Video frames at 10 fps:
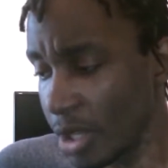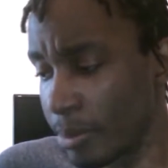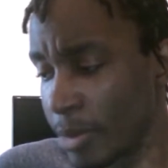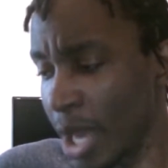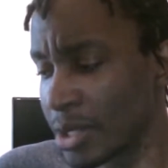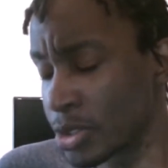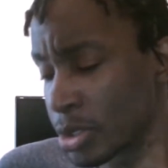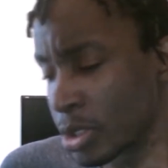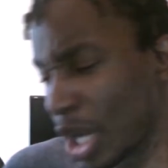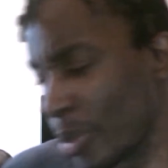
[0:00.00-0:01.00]
not
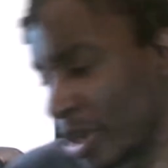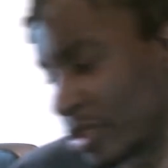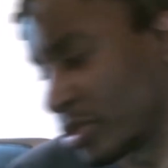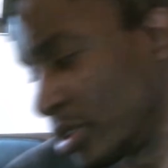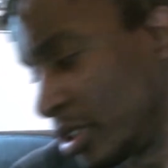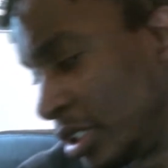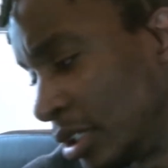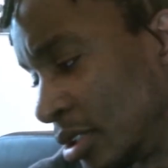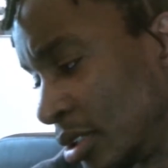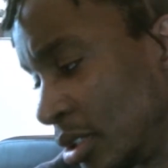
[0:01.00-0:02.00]
sure how much
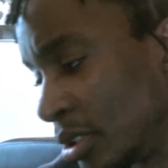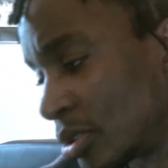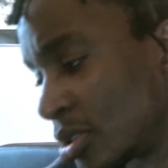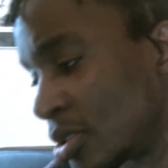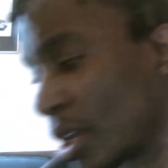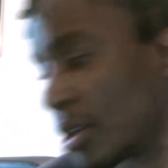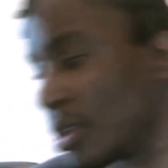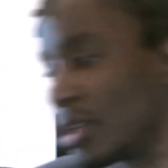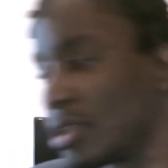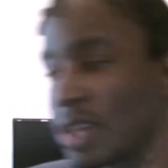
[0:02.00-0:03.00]
the
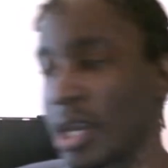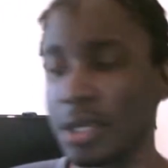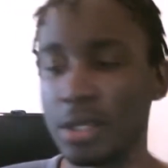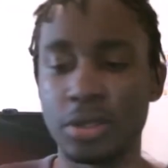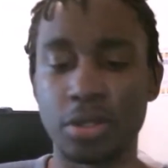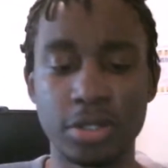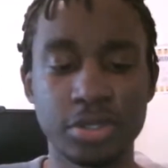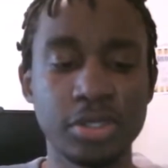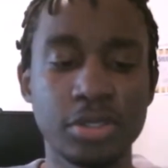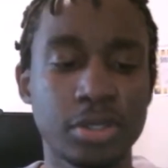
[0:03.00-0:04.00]
second and
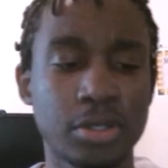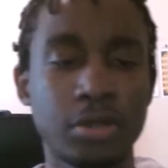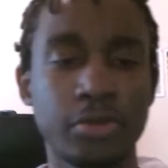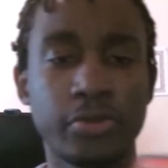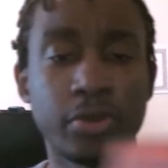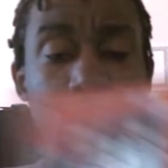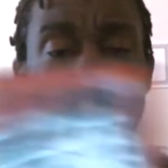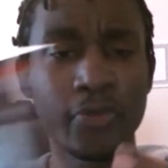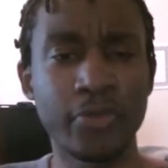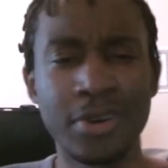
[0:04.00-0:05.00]
third season are
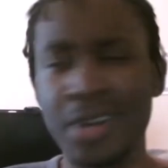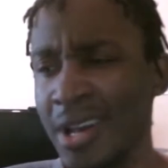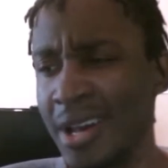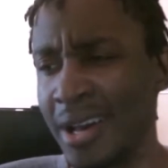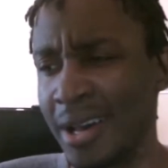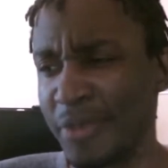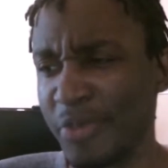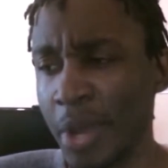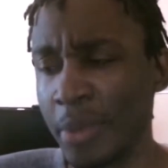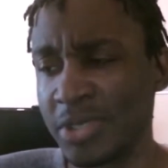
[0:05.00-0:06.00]
going for.
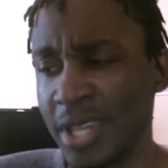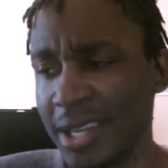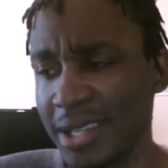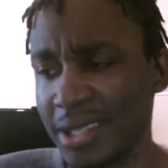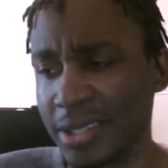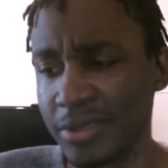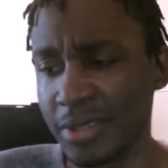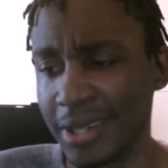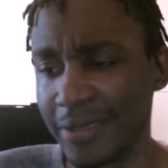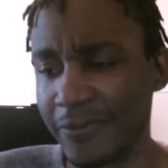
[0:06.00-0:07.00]
If I'm not mistaken, I think
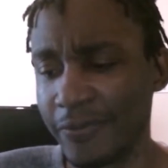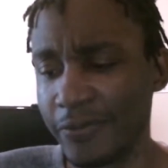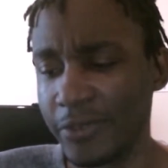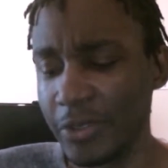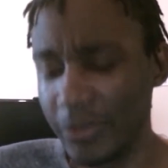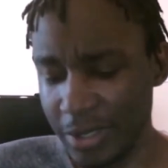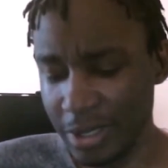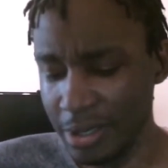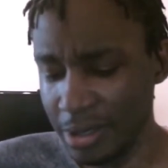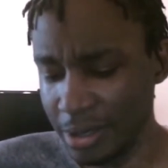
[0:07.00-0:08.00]
it's
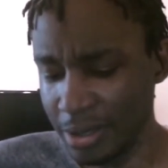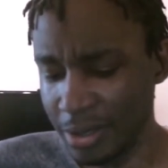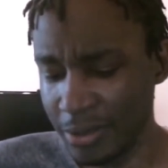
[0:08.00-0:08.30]
$50.